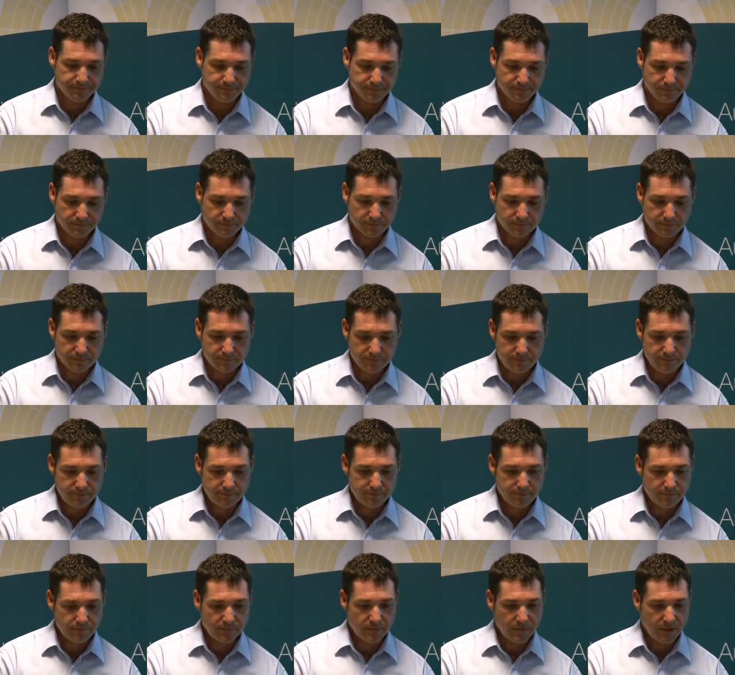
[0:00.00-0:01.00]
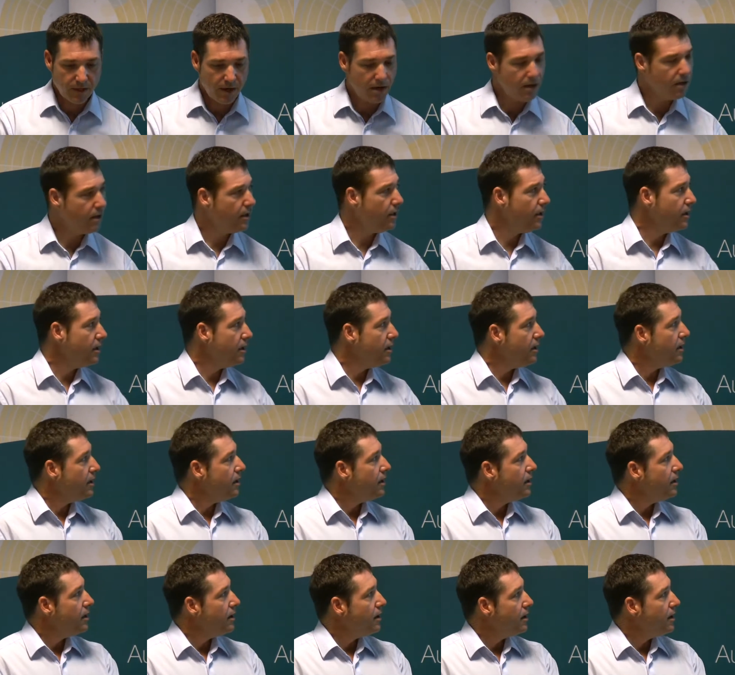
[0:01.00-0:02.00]

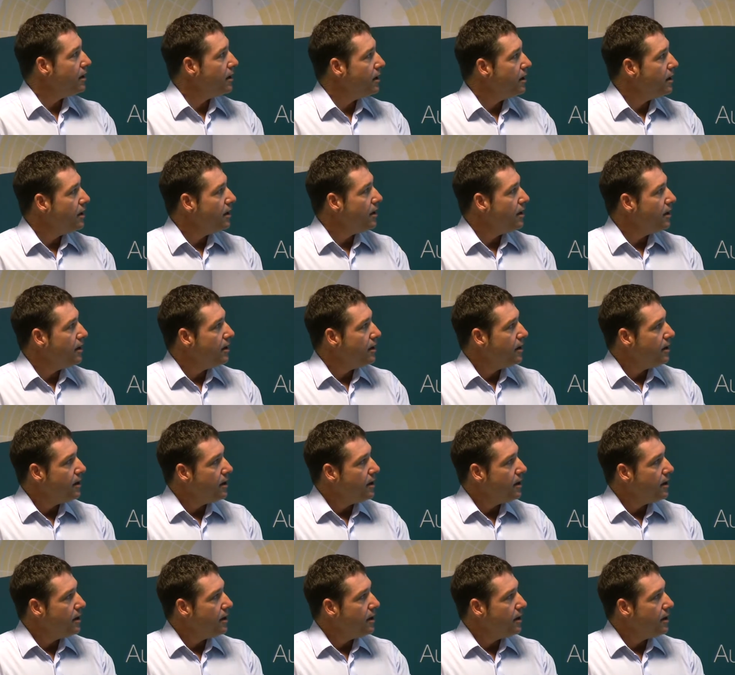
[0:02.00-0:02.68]
(no one is talking)